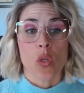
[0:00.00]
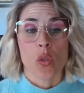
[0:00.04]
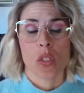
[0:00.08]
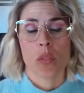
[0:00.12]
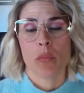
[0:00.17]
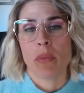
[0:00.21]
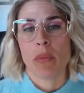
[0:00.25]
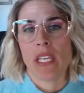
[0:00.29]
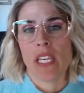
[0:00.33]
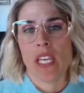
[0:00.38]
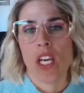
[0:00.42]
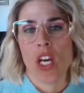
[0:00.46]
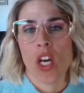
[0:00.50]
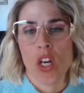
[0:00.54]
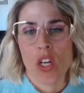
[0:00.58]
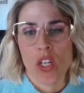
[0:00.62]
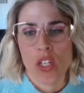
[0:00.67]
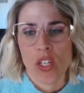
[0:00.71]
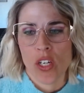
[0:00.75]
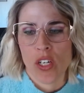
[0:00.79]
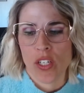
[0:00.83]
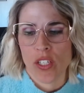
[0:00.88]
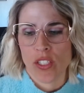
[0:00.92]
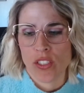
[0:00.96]
would be
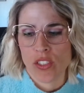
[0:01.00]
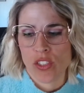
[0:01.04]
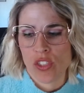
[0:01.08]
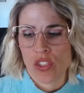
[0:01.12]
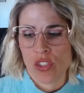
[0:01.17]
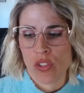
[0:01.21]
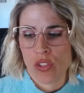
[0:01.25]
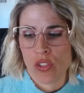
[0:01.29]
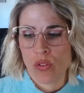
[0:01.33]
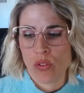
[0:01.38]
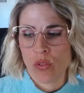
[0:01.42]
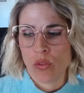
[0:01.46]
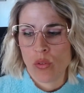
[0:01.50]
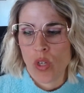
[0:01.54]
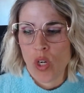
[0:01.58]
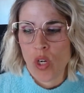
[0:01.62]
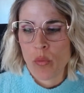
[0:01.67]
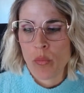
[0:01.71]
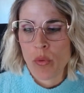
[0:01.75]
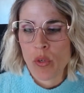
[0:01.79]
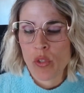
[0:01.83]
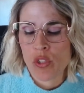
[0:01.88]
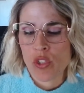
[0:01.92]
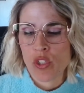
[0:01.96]
to
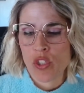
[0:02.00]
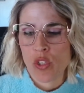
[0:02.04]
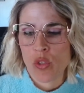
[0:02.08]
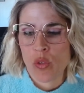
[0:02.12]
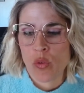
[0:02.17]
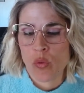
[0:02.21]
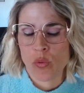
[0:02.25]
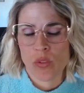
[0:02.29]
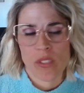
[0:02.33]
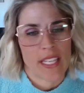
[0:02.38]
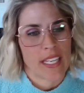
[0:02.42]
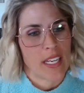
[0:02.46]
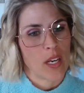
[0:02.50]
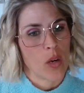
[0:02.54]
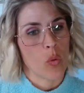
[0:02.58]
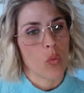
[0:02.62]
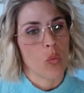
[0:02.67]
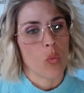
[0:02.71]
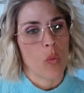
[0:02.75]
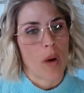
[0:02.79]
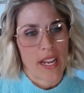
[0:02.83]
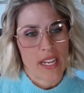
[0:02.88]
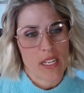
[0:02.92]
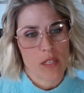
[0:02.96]
almost do like a
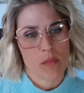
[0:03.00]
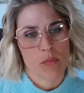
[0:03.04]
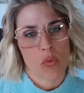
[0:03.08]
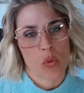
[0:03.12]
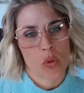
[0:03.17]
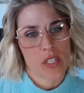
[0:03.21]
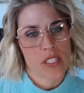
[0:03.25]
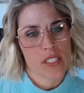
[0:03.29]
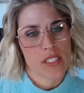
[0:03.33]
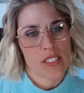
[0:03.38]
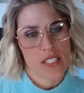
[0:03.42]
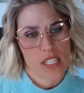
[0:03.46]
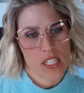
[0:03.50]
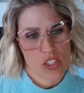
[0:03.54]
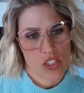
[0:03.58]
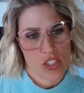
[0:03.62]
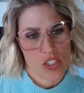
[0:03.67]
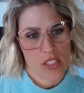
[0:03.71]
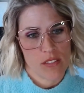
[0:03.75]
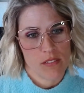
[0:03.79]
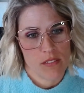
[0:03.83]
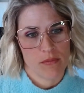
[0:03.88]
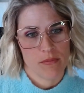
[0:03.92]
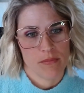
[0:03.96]
whiteboard
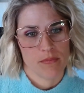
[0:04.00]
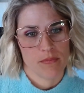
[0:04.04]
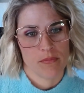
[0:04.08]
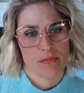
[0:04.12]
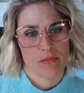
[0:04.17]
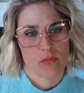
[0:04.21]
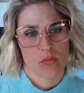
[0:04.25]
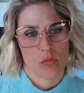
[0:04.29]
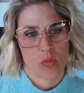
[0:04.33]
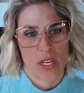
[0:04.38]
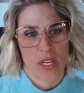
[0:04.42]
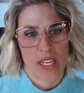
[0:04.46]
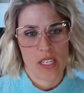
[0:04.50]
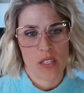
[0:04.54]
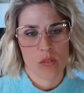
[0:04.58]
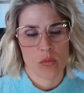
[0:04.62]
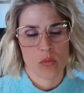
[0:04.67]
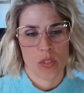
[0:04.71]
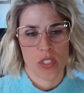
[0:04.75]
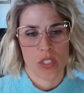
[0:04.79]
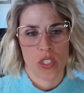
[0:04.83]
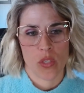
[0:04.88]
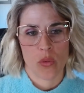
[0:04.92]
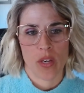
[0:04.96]
session, right?
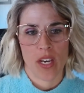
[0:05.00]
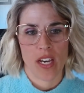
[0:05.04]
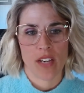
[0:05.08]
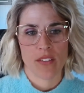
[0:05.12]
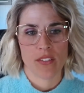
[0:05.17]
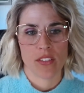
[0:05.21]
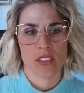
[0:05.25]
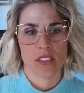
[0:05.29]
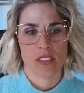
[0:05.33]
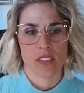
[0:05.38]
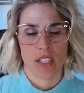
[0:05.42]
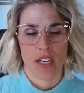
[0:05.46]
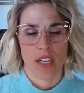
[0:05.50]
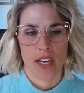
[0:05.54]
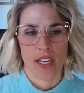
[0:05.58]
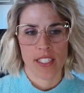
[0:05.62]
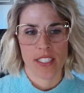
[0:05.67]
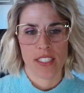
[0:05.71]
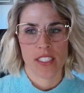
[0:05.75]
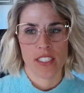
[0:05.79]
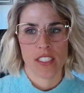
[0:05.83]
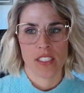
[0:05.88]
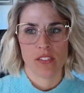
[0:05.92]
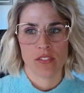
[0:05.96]
Where you have a
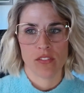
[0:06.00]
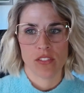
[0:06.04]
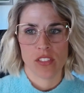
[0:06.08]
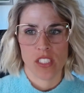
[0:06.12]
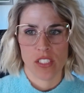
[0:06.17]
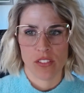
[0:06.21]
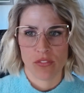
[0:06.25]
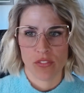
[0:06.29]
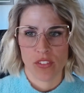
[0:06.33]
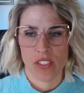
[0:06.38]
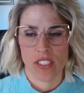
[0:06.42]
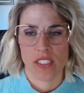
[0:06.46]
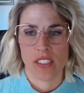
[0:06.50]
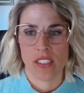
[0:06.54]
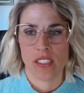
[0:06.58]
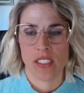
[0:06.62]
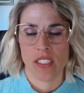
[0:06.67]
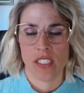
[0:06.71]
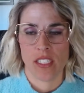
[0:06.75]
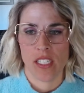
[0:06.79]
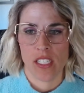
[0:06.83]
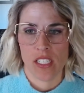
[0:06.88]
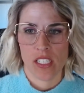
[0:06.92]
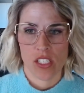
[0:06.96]
lot of different
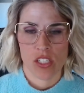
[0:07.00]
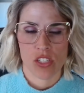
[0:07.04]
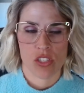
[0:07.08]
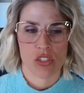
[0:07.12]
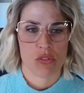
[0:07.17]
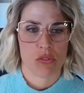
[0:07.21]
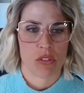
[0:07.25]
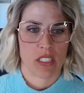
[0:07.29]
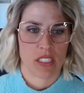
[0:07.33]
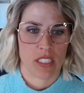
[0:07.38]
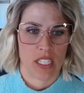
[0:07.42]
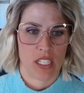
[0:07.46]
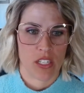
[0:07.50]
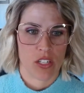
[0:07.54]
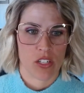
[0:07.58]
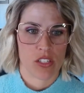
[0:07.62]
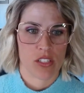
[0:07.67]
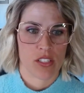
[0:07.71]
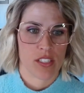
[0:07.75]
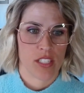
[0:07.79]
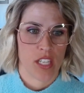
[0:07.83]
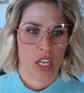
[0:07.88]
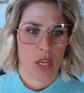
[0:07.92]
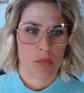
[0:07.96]
industry
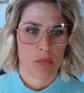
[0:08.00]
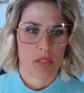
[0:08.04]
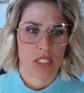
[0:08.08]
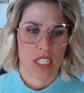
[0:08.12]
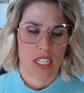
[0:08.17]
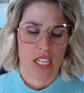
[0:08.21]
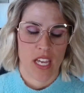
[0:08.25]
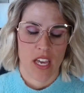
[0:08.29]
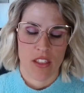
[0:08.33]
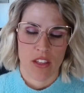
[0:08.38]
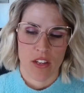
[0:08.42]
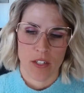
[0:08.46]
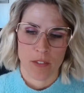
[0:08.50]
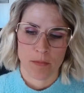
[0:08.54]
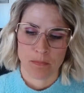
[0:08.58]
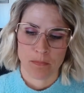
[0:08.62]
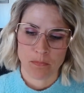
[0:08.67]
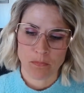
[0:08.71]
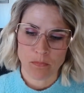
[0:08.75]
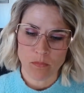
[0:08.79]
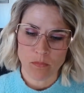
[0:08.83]
leaders come together